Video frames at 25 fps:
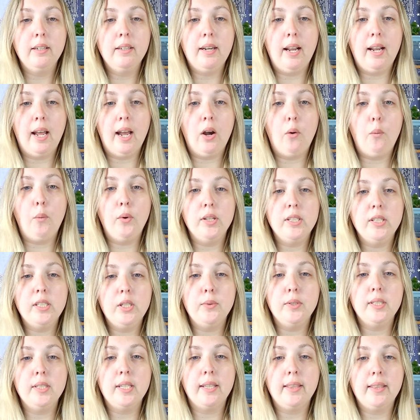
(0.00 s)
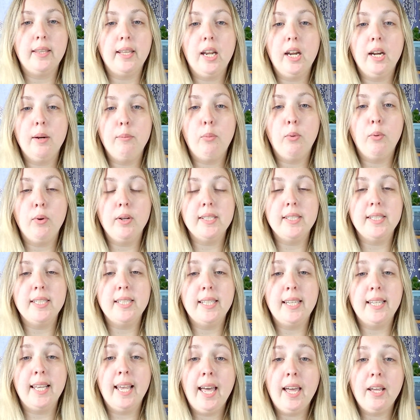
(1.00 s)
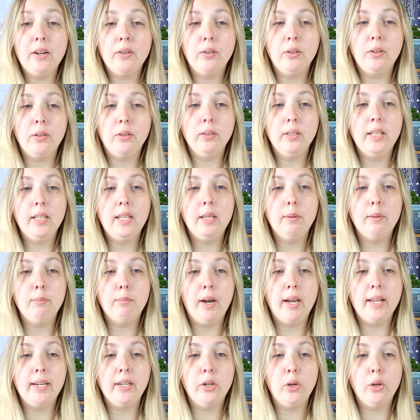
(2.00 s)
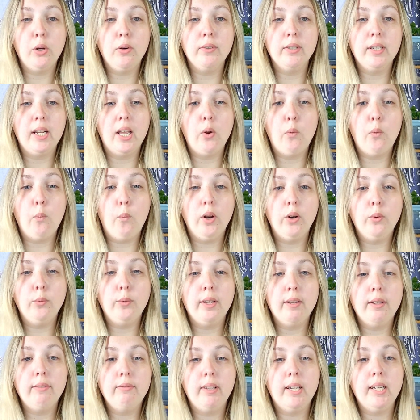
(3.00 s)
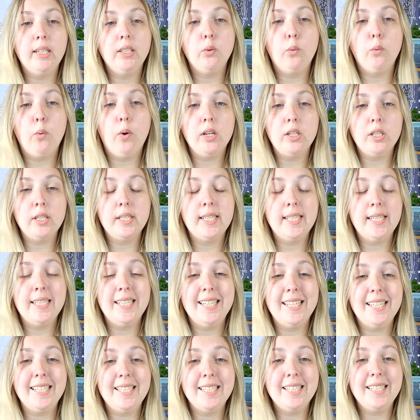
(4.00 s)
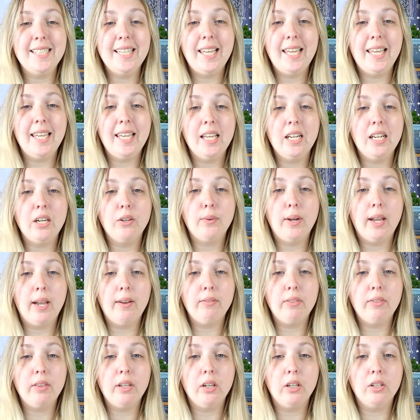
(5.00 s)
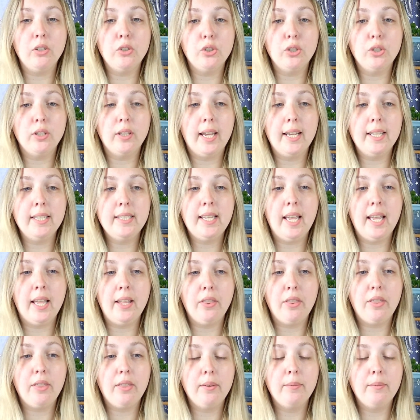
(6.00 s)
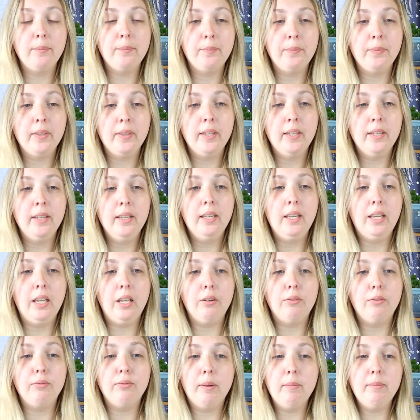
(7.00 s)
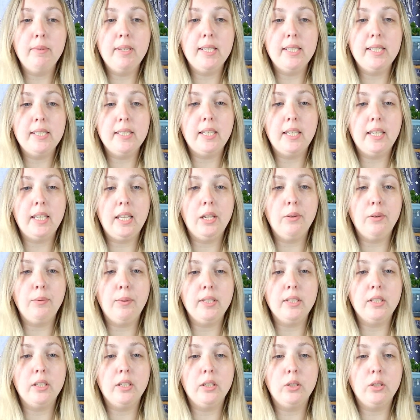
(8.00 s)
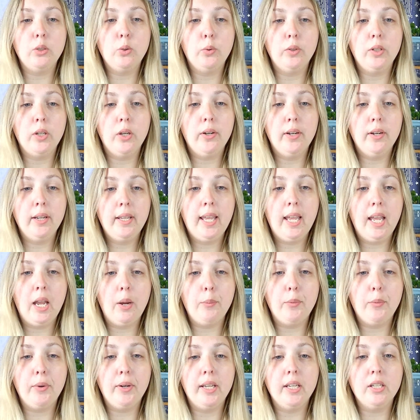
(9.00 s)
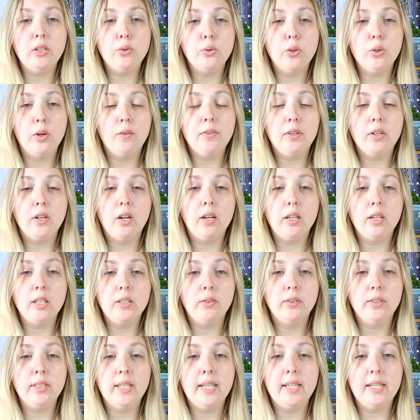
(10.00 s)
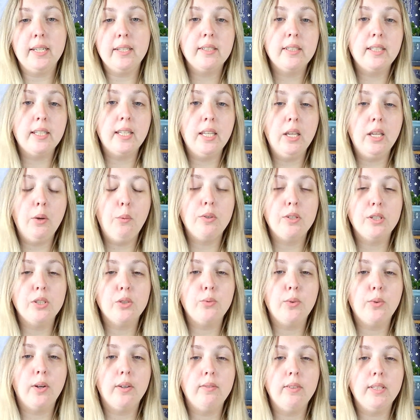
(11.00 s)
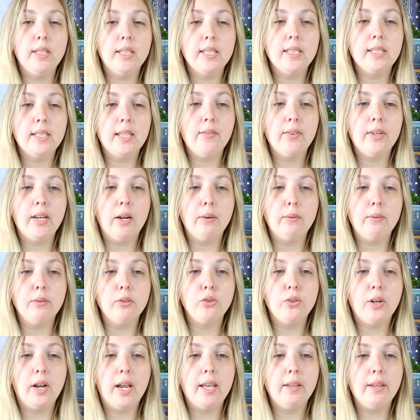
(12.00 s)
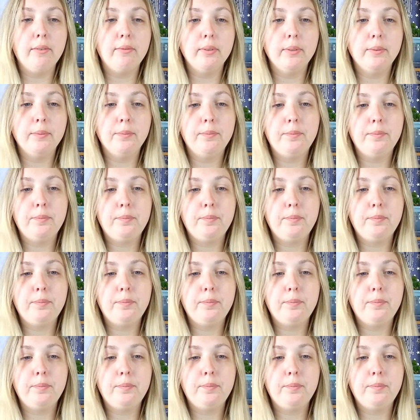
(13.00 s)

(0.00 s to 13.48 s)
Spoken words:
Now, once he was at the airport in Seattle, he bought an overnight one-way flight to Washington, D.C. and arrived there on July 10th. And from D.C., he rented a Toyota Camry and drove to Knoxville, Tennessee, which is roughly a 7-hour drive.